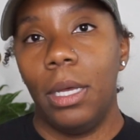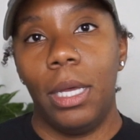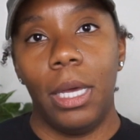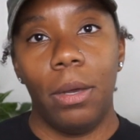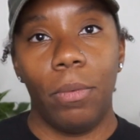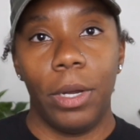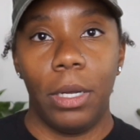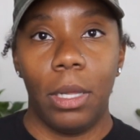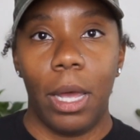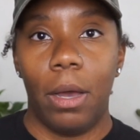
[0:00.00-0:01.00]
get rid
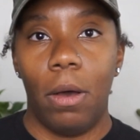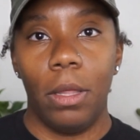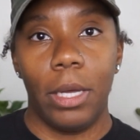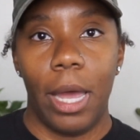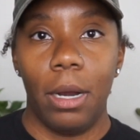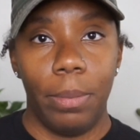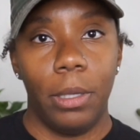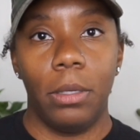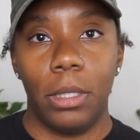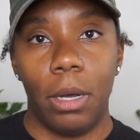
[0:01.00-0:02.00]
of like all the
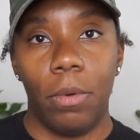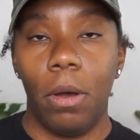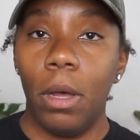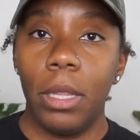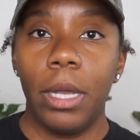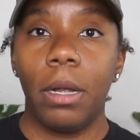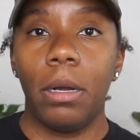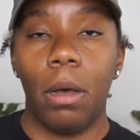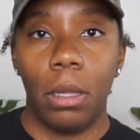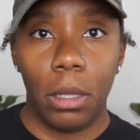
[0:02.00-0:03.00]
caterpillars that were on there and
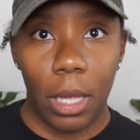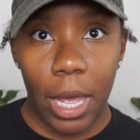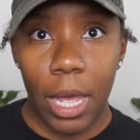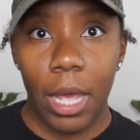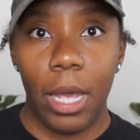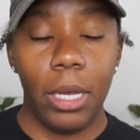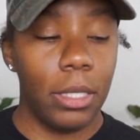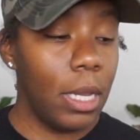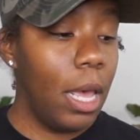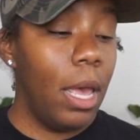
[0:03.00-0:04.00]
all of the eggs,
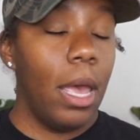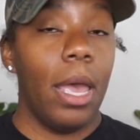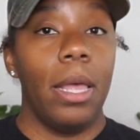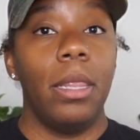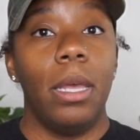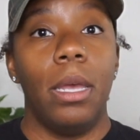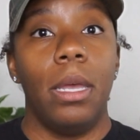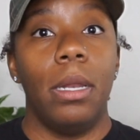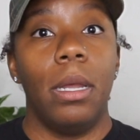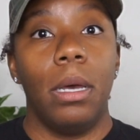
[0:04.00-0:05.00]
and
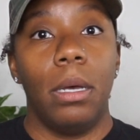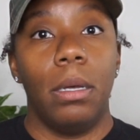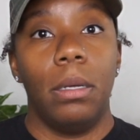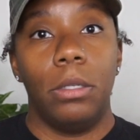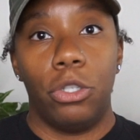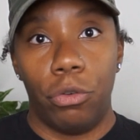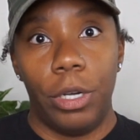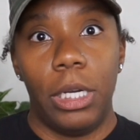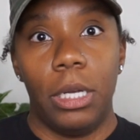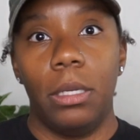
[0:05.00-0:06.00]
then
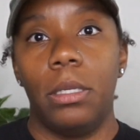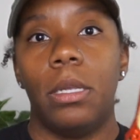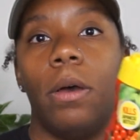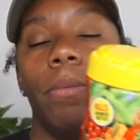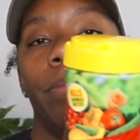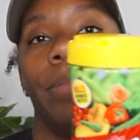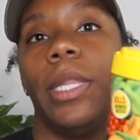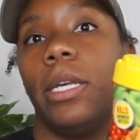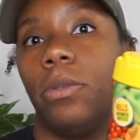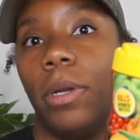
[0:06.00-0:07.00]
treat it. So
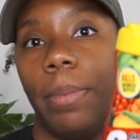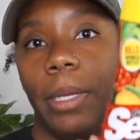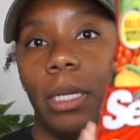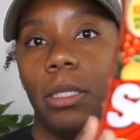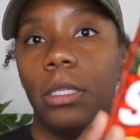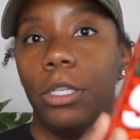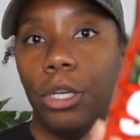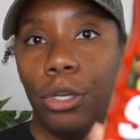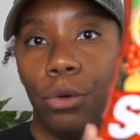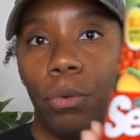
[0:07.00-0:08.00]
that's what I plan to
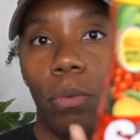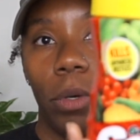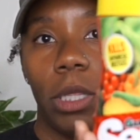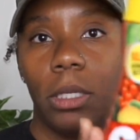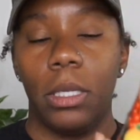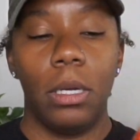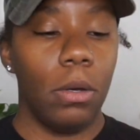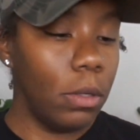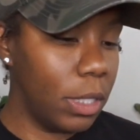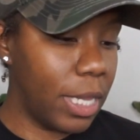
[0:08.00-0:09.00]
do with this good
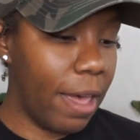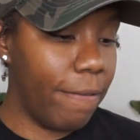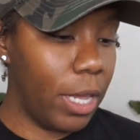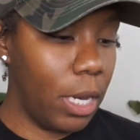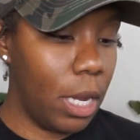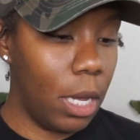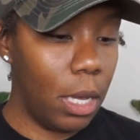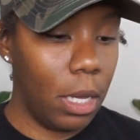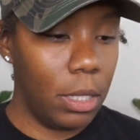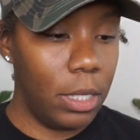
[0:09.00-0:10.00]
old 7
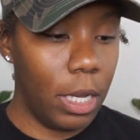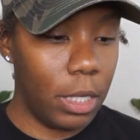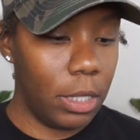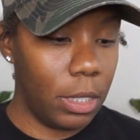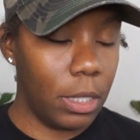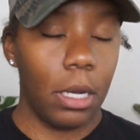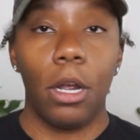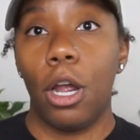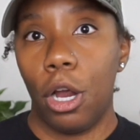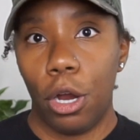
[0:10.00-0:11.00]

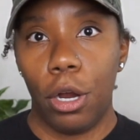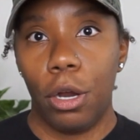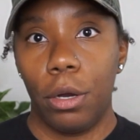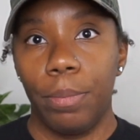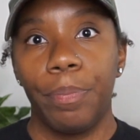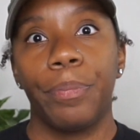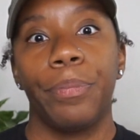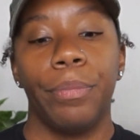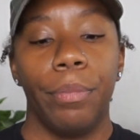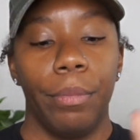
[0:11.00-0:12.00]
duster.
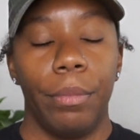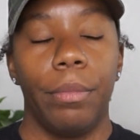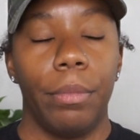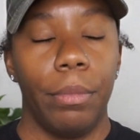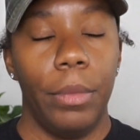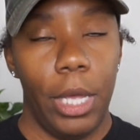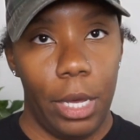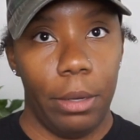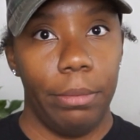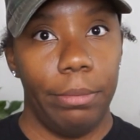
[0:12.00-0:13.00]
Yeah,